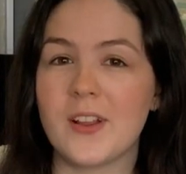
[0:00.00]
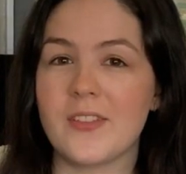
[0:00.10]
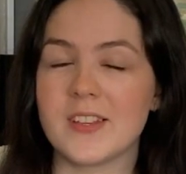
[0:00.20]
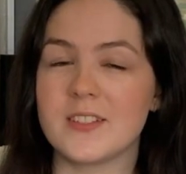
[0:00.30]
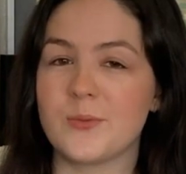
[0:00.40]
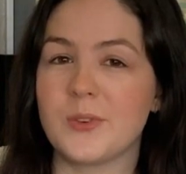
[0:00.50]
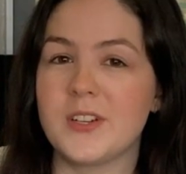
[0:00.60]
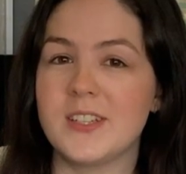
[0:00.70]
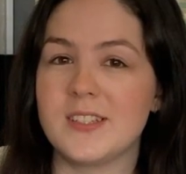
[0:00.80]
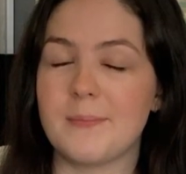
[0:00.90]
This
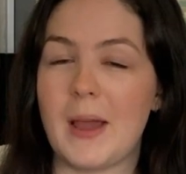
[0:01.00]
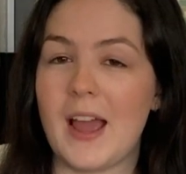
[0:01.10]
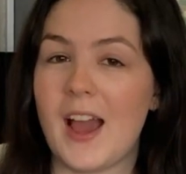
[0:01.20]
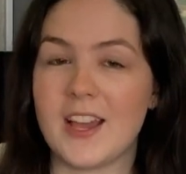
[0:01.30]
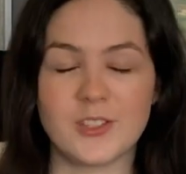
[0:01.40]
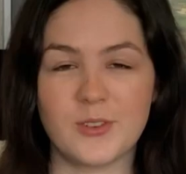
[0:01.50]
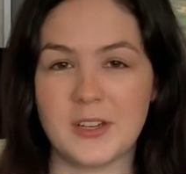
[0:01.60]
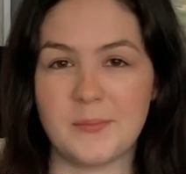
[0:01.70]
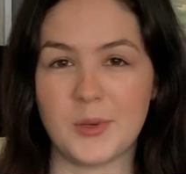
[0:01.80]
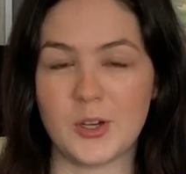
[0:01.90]
was my highest
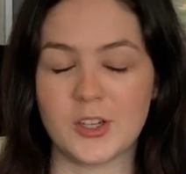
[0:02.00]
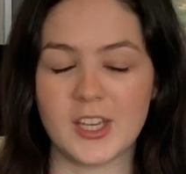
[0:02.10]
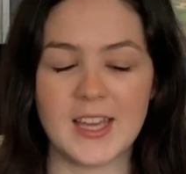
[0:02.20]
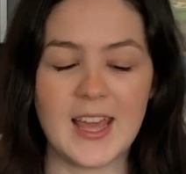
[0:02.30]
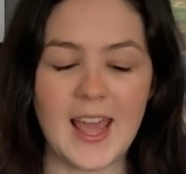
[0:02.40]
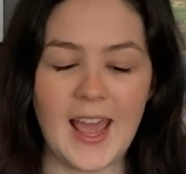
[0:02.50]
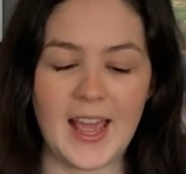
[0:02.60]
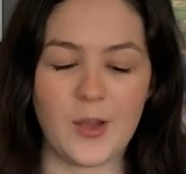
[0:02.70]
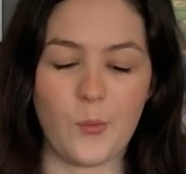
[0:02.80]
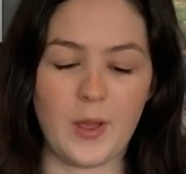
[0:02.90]
rated book
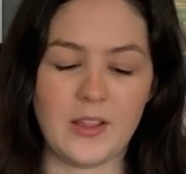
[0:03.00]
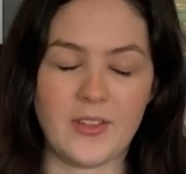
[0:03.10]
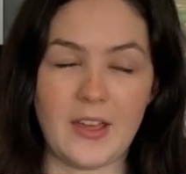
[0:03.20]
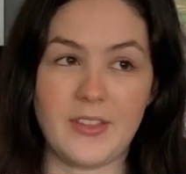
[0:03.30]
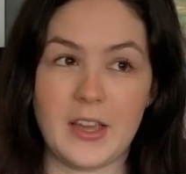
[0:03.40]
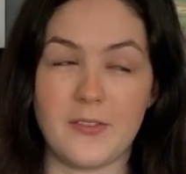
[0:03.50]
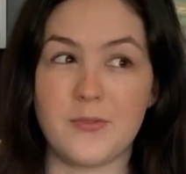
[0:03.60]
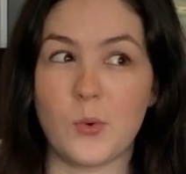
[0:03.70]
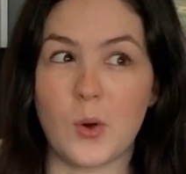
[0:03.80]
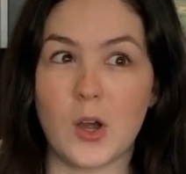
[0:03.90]
with I think a
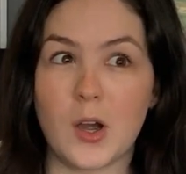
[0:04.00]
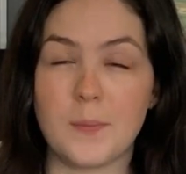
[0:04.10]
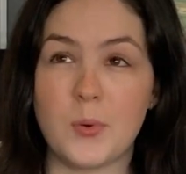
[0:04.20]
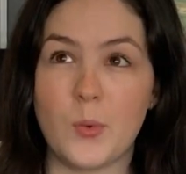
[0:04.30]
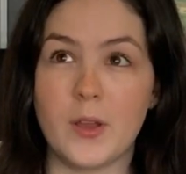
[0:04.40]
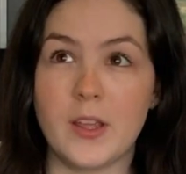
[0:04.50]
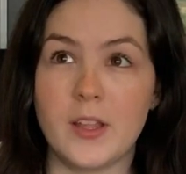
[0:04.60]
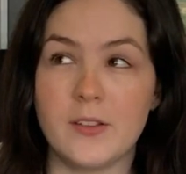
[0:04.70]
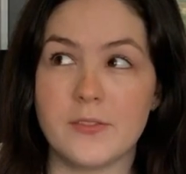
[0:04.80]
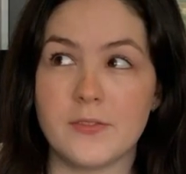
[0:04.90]

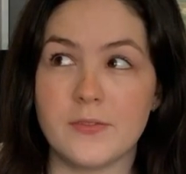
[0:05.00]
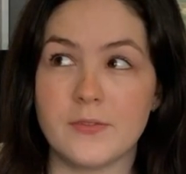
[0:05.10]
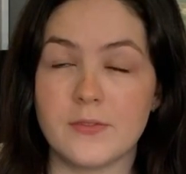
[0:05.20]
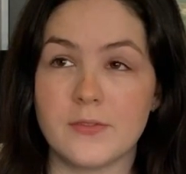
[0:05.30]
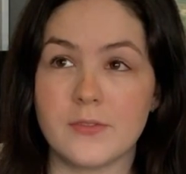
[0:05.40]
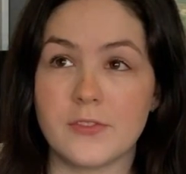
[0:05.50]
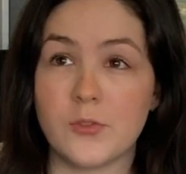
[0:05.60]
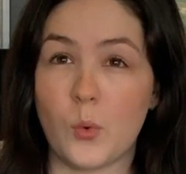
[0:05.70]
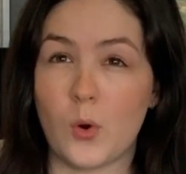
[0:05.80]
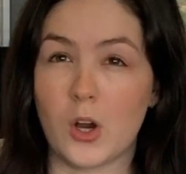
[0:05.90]

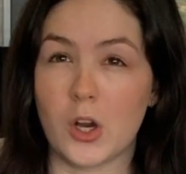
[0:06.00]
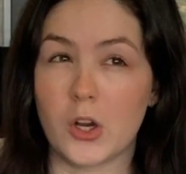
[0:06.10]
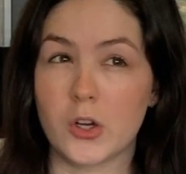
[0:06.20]
4.4